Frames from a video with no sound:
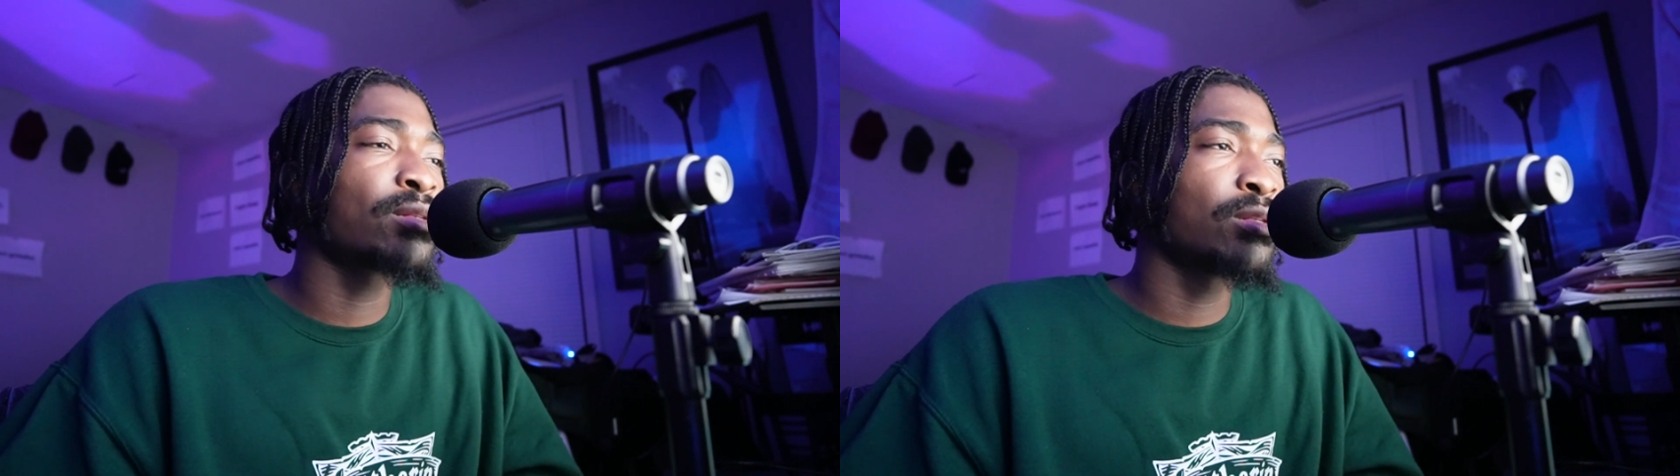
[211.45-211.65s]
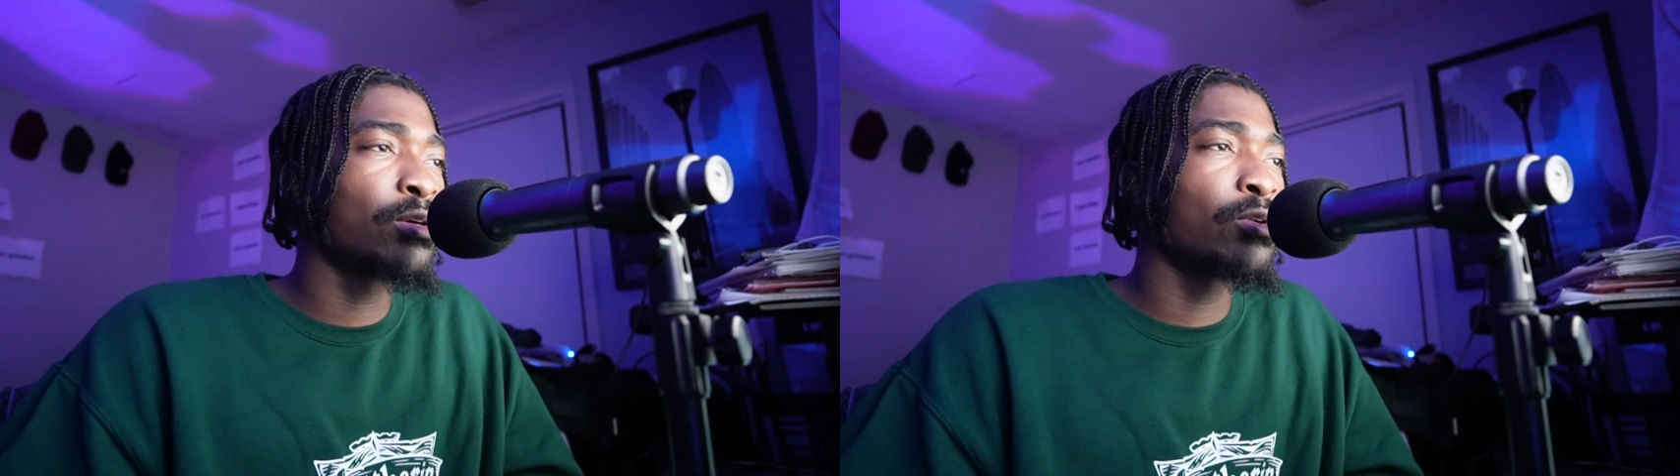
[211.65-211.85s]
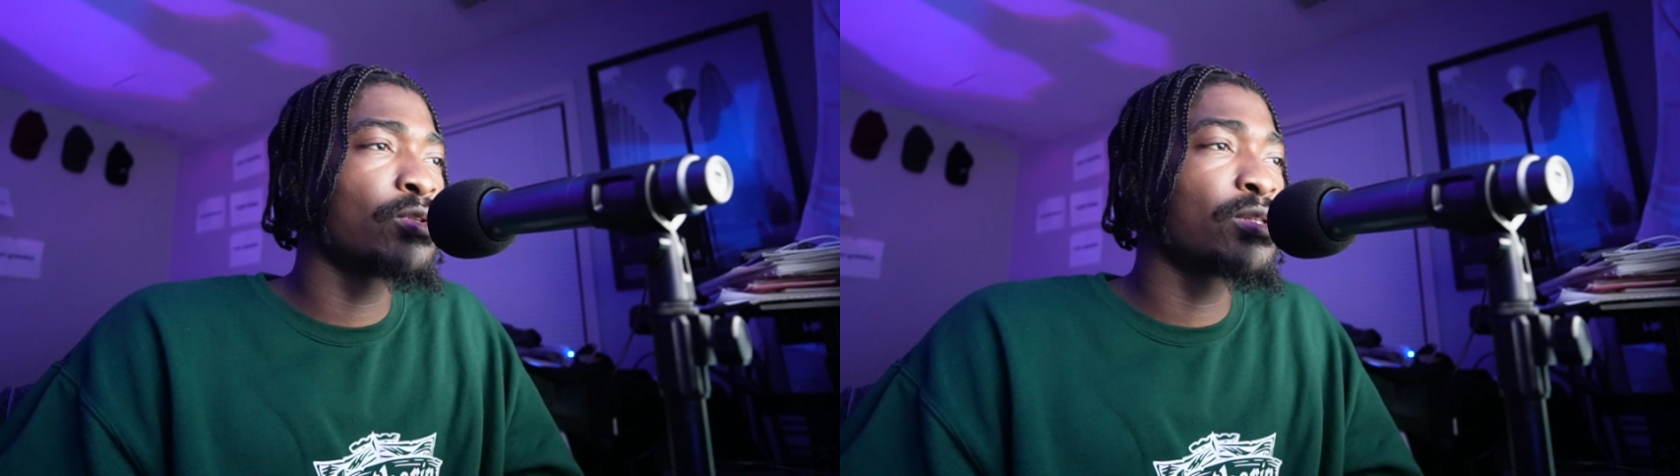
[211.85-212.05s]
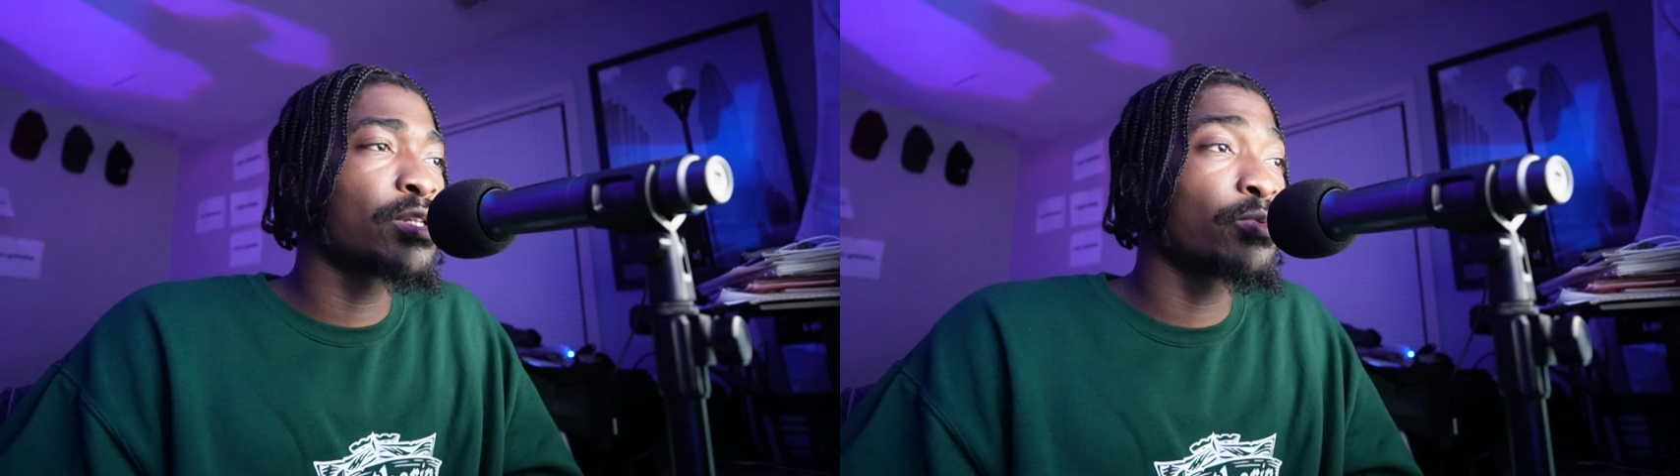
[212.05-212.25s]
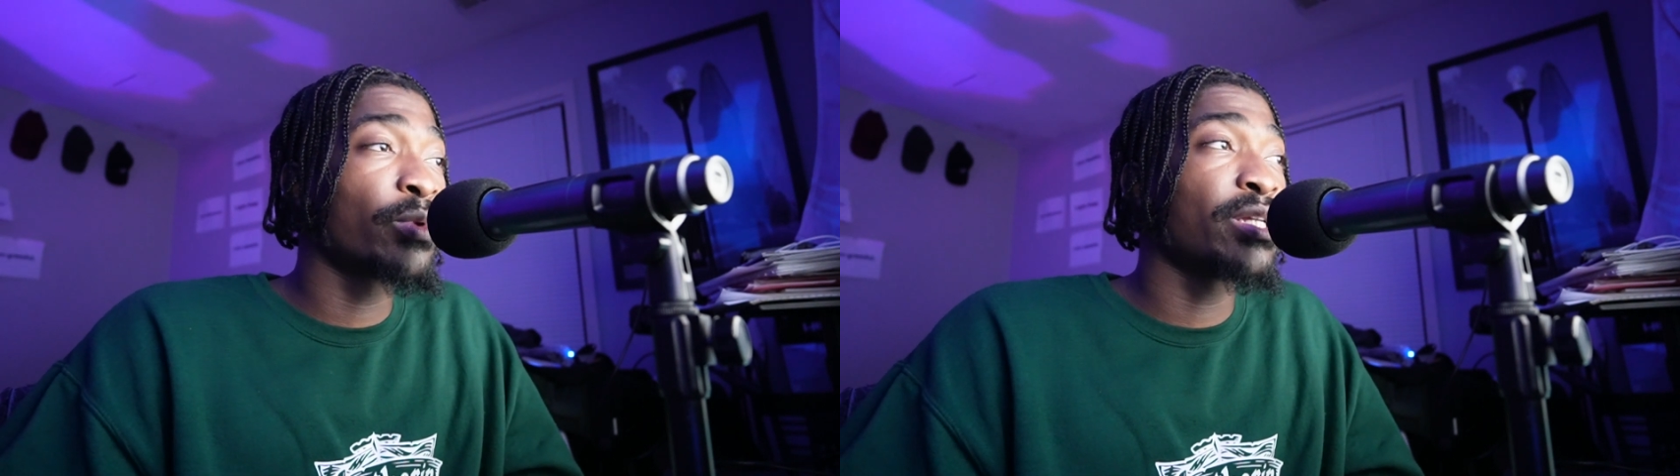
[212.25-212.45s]
to those
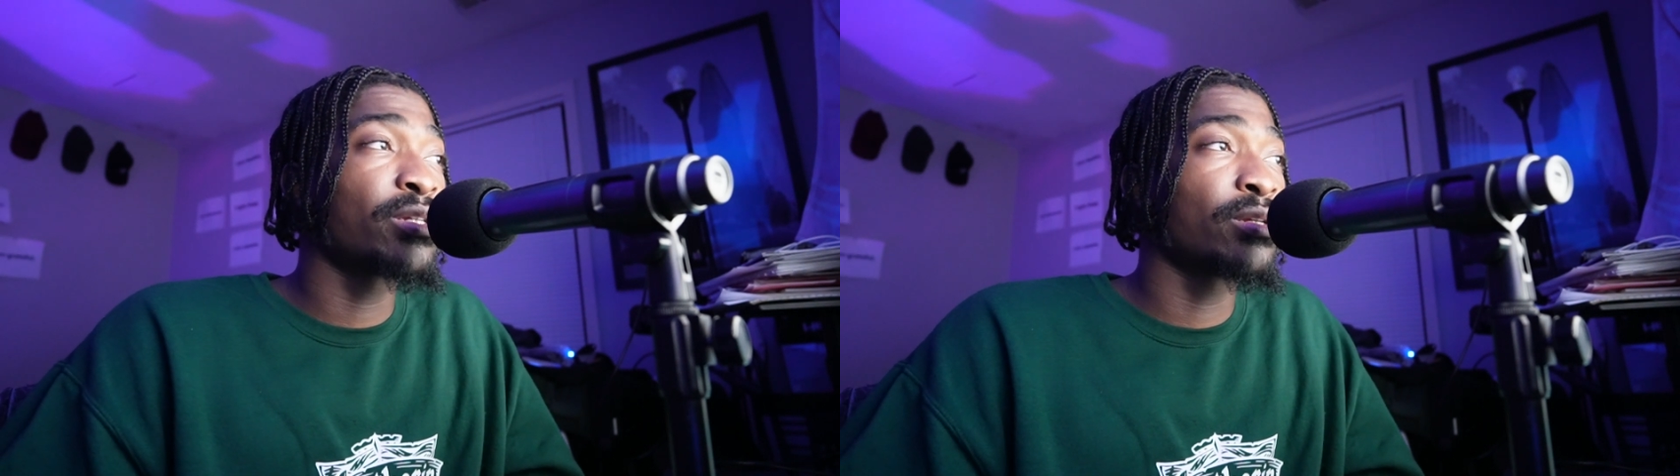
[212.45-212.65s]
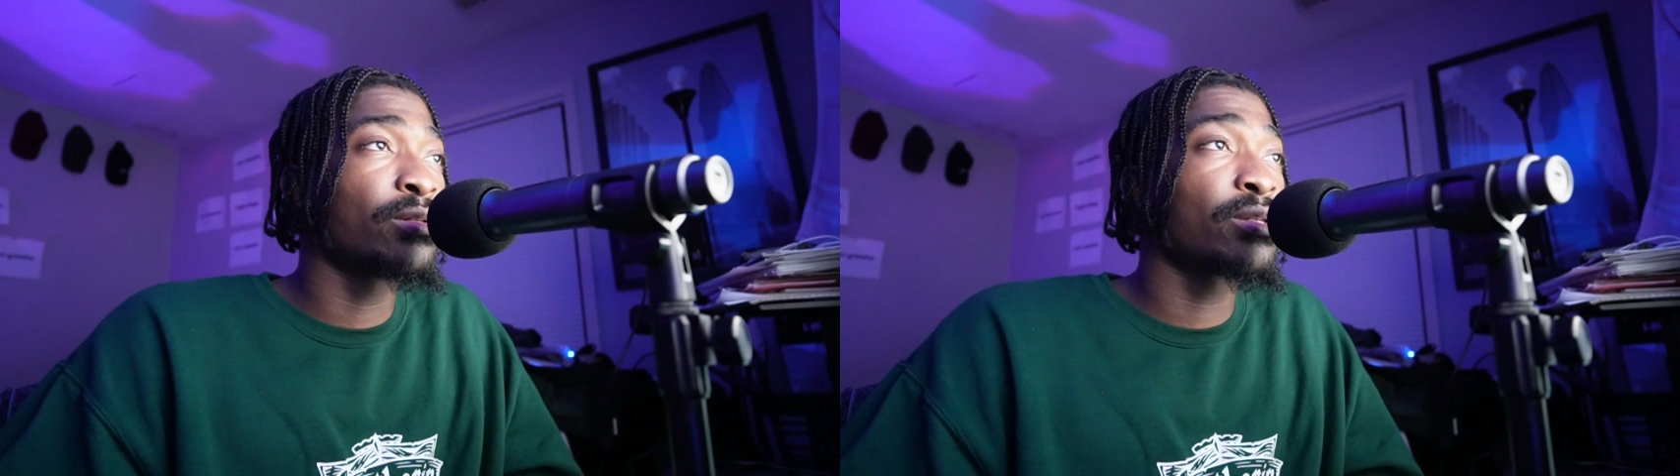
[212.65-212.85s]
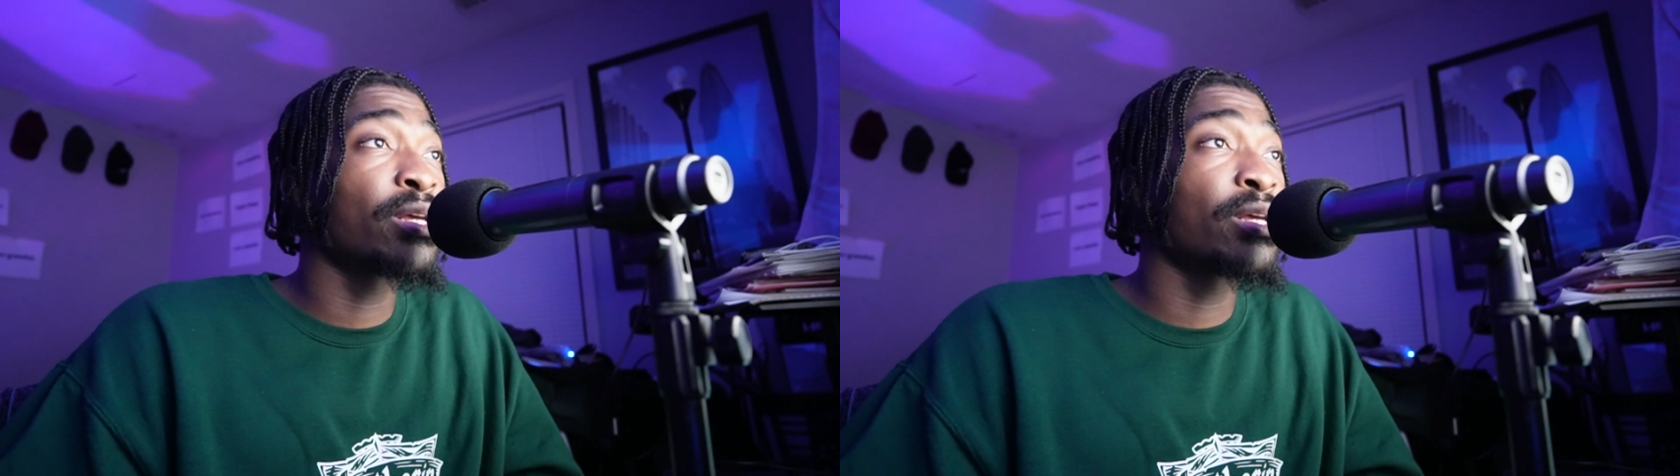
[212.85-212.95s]
situations